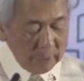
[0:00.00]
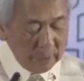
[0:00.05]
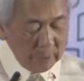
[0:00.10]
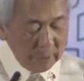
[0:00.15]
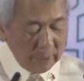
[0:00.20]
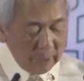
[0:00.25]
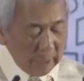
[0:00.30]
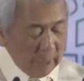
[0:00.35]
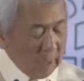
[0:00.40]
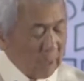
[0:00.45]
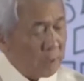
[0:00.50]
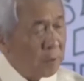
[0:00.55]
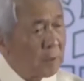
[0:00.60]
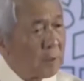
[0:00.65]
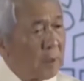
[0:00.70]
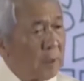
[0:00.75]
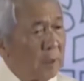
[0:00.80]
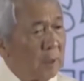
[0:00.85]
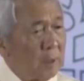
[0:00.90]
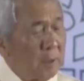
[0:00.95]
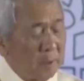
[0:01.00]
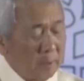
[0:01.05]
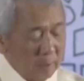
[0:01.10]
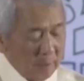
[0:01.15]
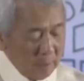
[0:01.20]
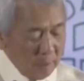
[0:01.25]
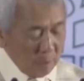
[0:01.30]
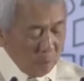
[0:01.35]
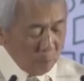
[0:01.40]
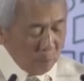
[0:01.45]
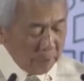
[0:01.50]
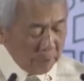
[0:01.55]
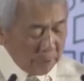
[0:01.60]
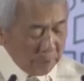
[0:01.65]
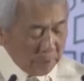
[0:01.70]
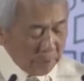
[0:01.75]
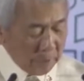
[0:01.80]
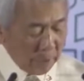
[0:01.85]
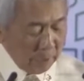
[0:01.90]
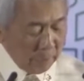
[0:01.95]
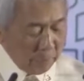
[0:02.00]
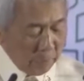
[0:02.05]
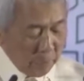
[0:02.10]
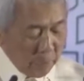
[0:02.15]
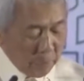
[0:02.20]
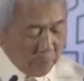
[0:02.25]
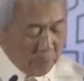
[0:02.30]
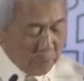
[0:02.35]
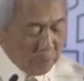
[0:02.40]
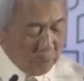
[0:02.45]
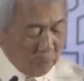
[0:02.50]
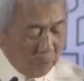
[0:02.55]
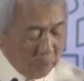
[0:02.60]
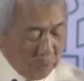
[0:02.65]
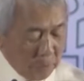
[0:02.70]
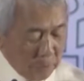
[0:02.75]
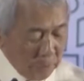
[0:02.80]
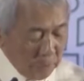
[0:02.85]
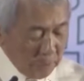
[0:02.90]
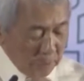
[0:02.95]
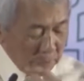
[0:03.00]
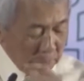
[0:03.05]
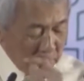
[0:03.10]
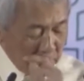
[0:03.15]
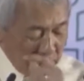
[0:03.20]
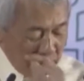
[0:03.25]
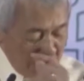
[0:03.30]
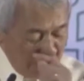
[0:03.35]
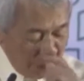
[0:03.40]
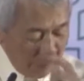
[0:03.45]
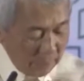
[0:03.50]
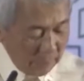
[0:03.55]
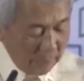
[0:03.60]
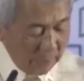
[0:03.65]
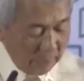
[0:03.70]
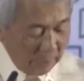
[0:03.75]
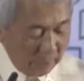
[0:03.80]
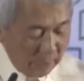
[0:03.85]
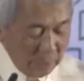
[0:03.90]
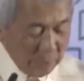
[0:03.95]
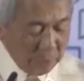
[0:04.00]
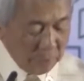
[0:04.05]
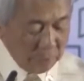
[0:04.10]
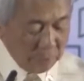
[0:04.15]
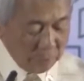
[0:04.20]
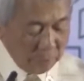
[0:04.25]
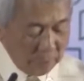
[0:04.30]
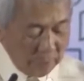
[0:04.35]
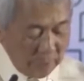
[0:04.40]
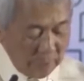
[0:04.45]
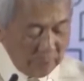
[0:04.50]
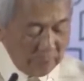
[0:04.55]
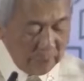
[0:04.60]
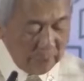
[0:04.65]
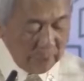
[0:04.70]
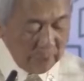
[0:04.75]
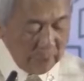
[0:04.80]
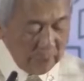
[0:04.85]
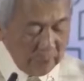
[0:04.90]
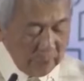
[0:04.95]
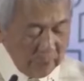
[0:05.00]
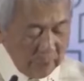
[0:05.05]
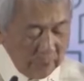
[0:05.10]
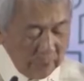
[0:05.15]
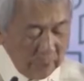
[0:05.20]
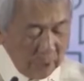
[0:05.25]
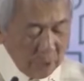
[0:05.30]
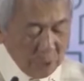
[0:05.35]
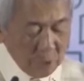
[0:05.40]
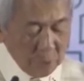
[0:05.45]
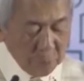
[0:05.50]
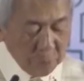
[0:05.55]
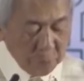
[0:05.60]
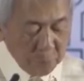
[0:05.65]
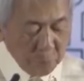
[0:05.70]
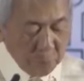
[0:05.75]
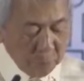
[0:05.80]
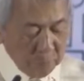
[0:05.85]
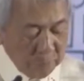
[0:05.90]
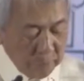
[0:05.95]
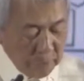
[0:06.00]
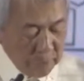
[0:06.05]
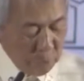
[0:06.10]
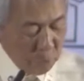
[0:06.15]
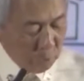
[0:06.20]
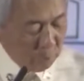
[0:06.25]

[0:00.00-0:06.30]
ASEAN, with its diverse cultures and history, has proven to be